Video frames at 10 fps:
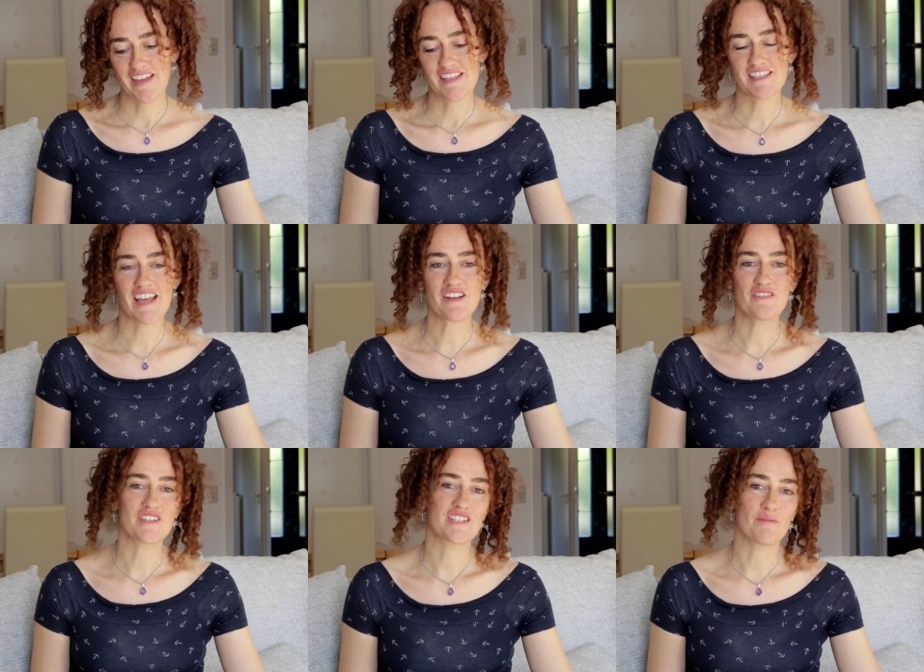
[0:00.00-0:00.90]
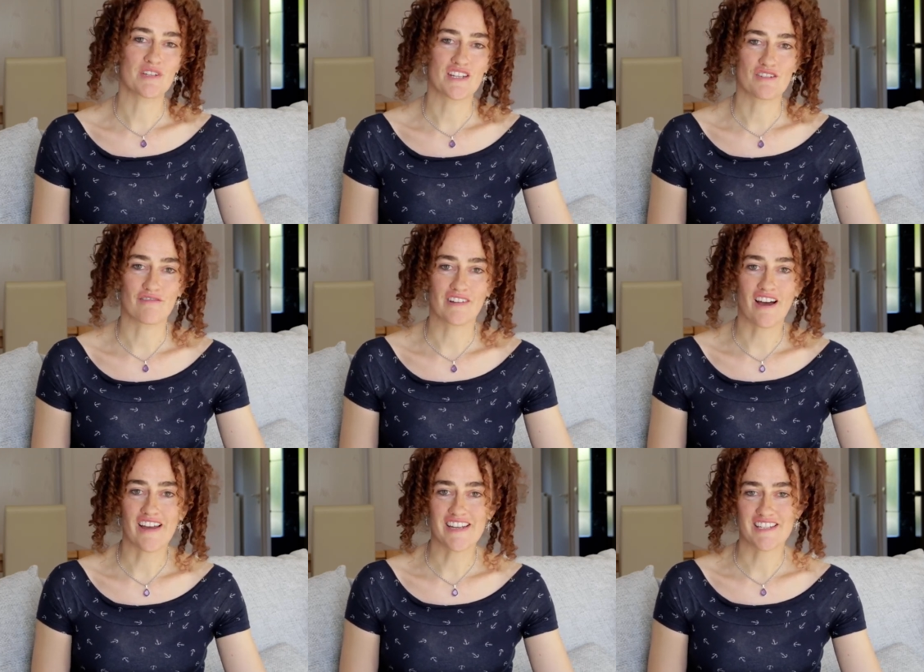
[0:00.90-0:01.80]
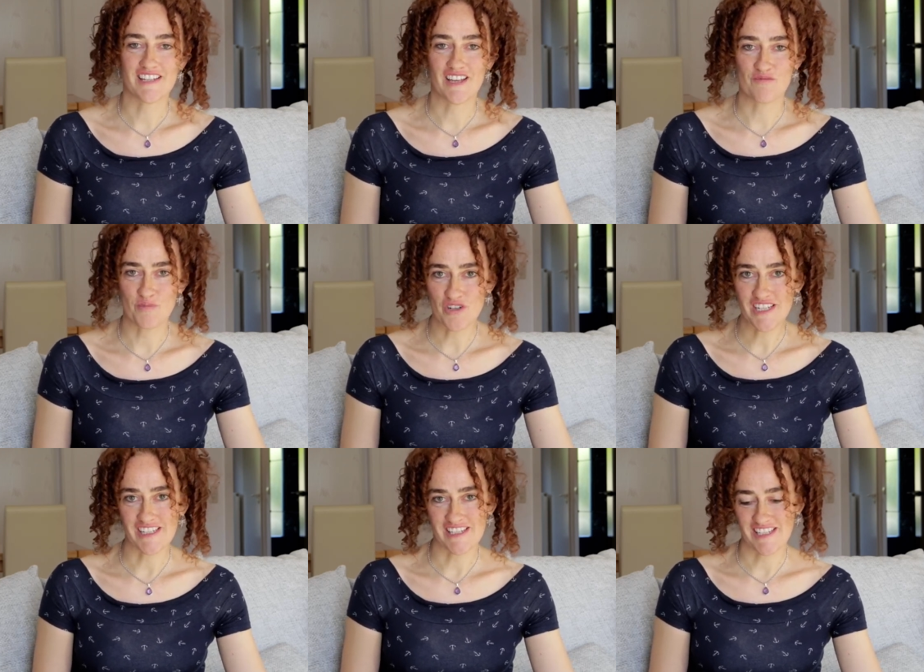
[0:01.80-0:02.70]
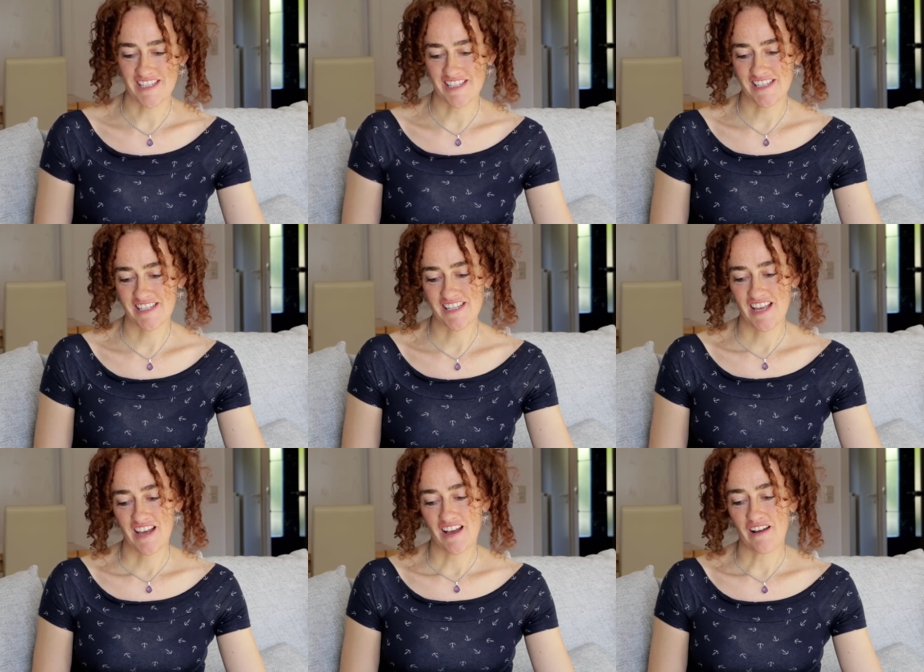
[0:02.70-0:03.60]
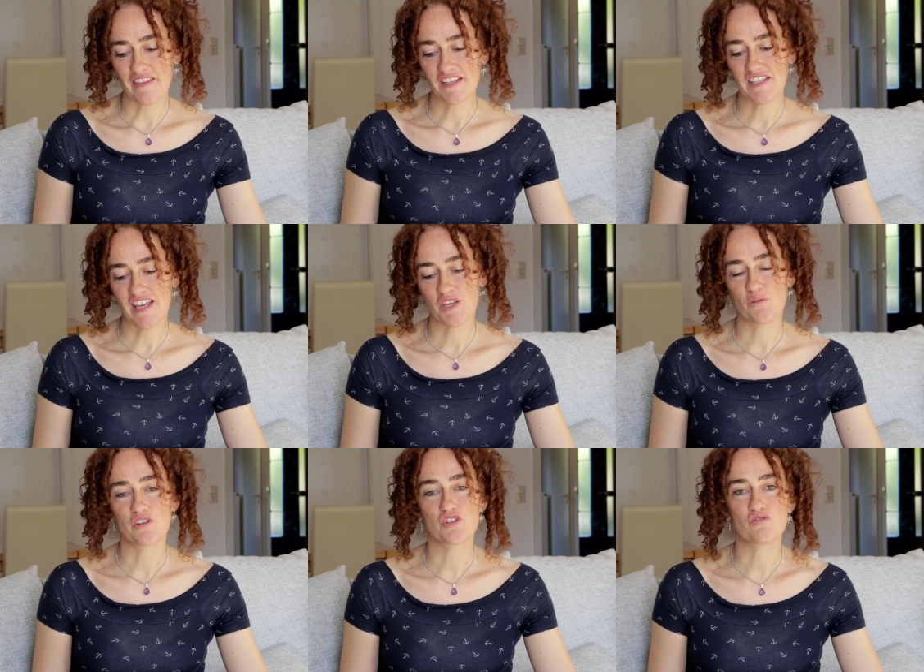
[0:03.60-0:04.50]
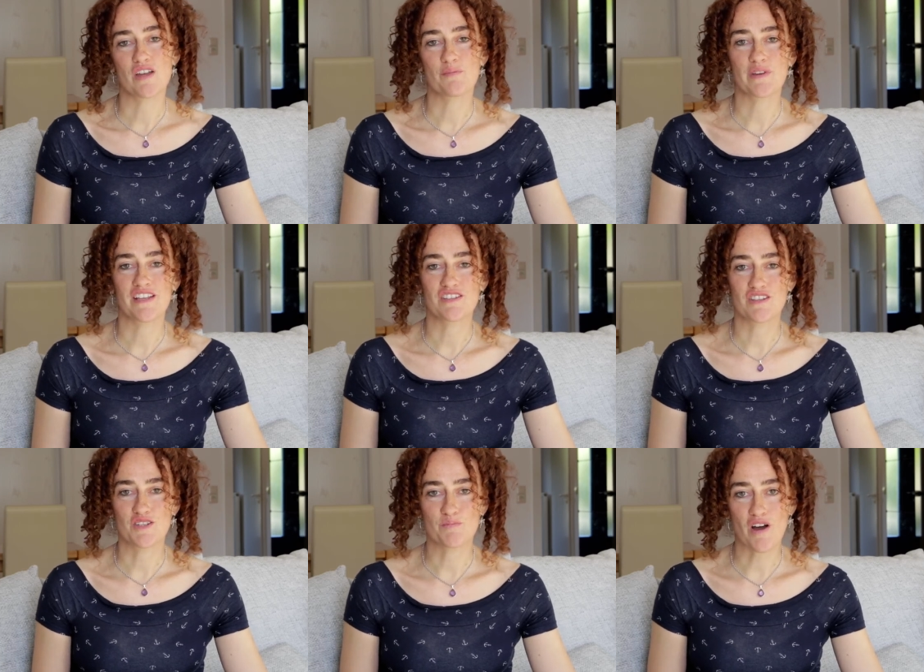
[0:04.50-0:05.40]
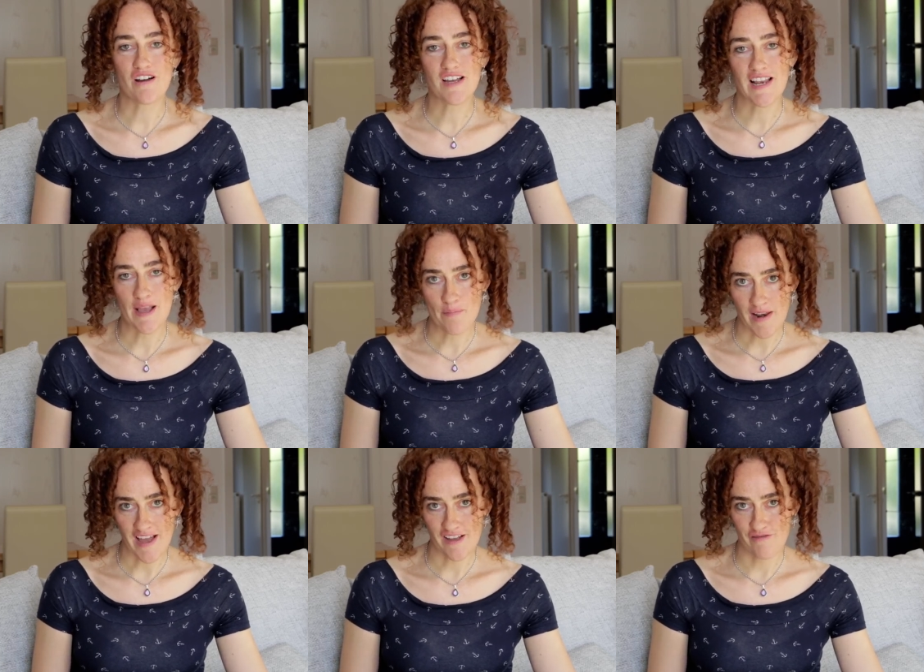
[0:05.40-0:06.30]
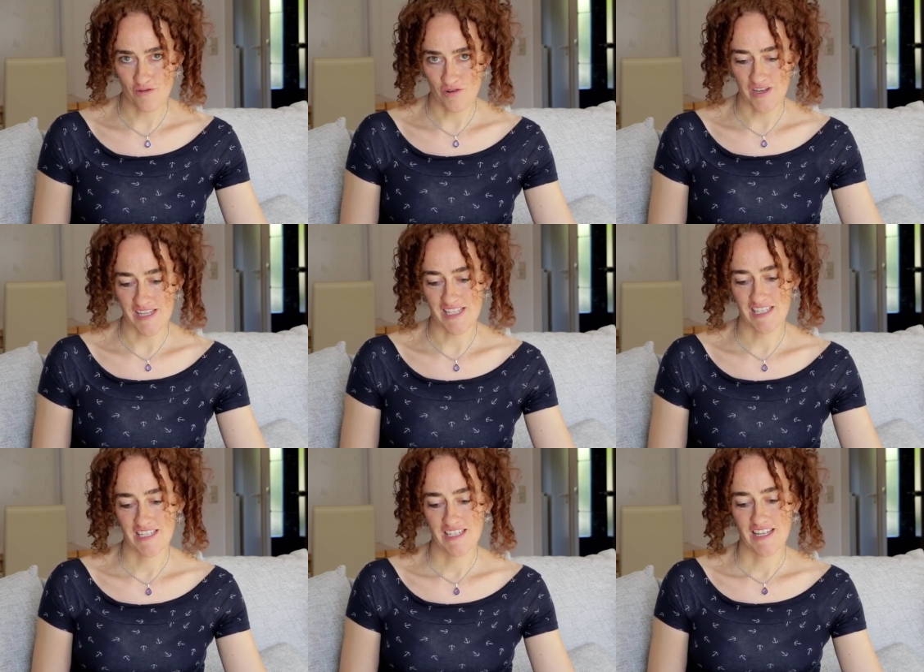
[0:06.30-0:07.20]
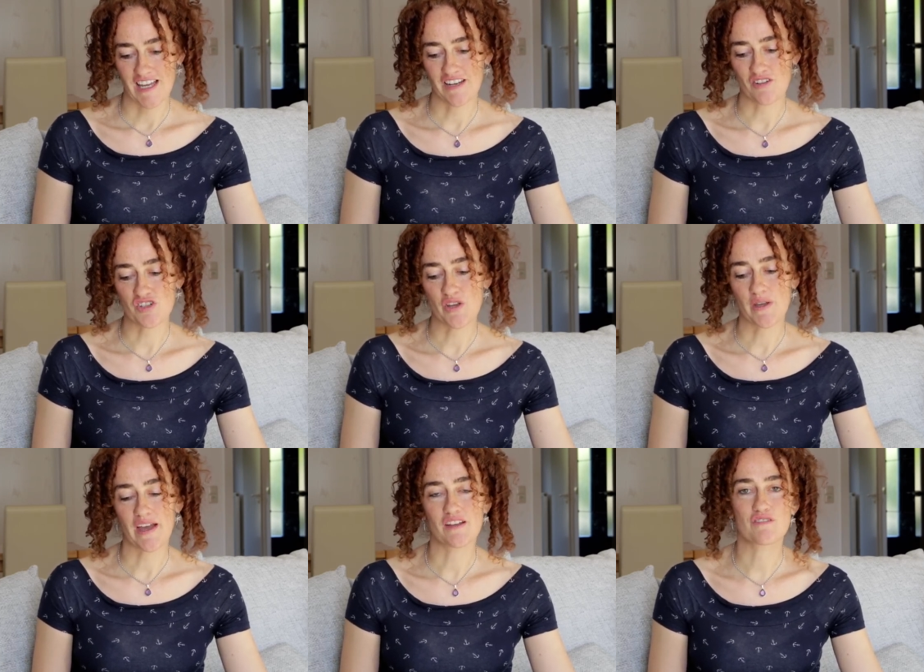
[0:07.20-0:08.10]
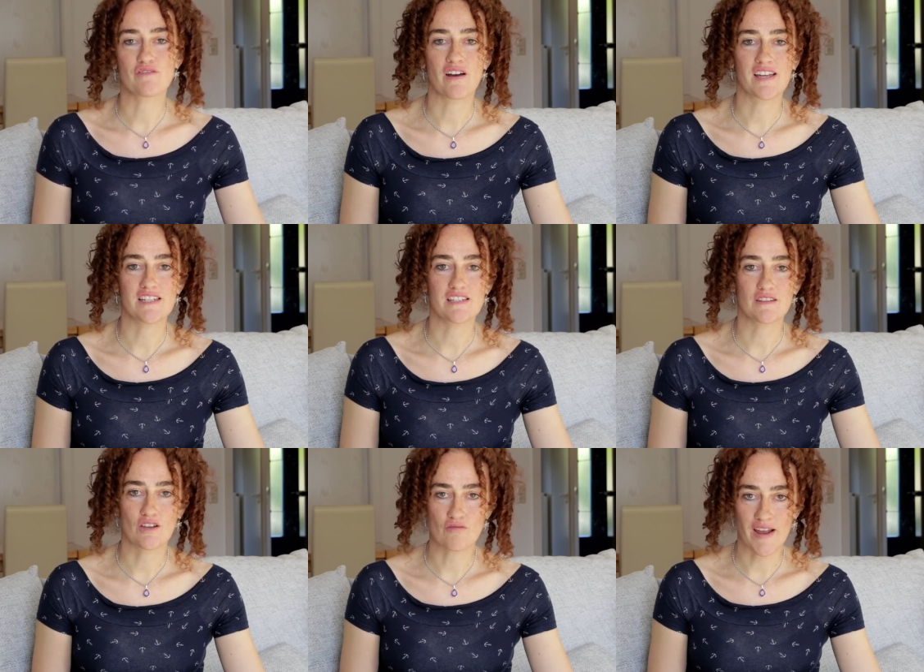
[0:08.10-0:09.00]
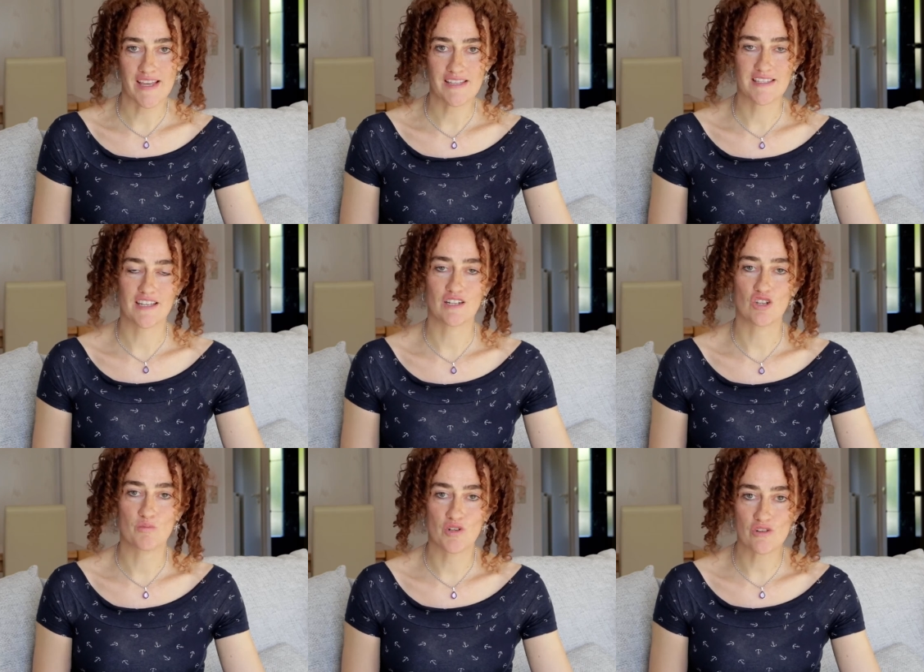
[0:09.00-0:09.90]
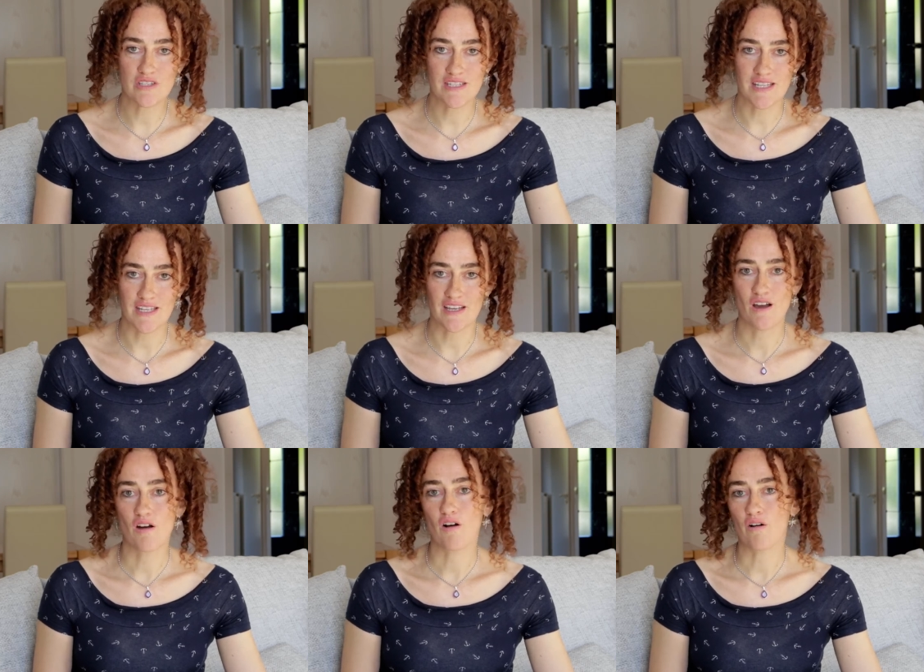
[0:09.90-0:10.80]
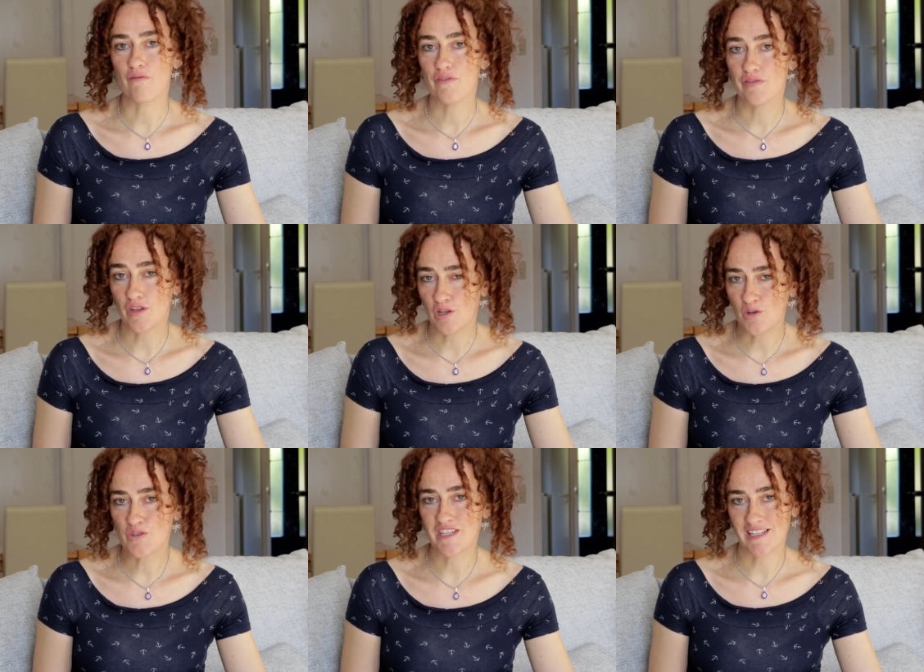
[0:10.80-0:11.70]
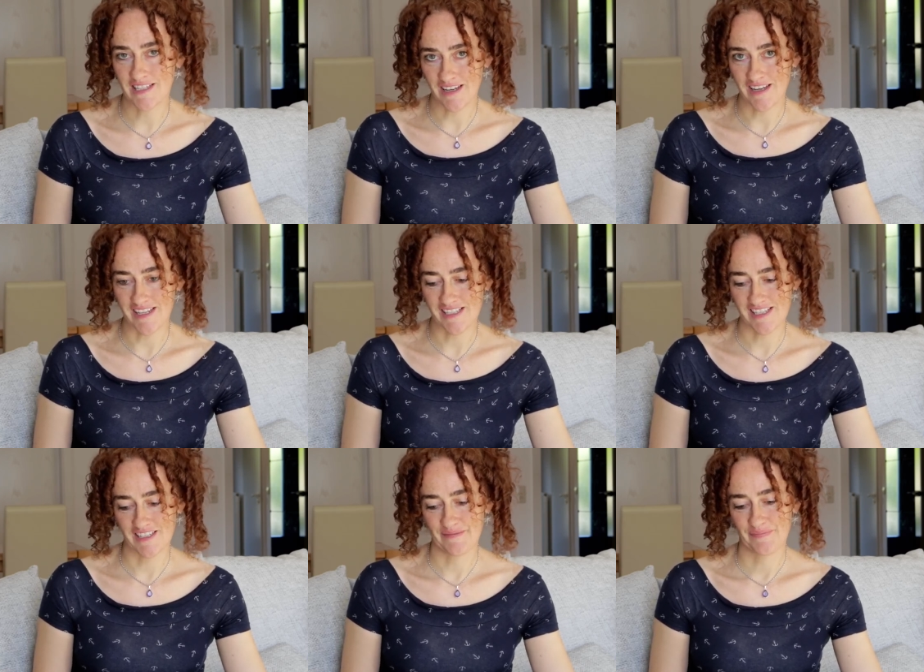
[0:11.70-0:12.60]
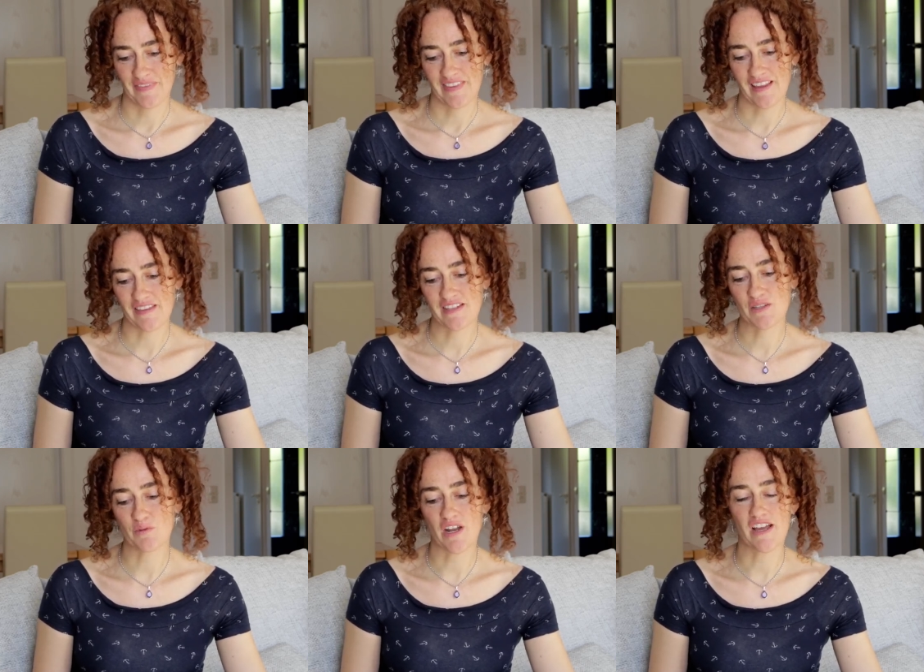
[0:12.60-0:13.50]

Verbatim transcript: Staying on the subject of light and bodilessness, I'll then take you on a trip into the sparkling black void, and I'll show you how to find the grace and luminosity of the lucid light. Now, this is what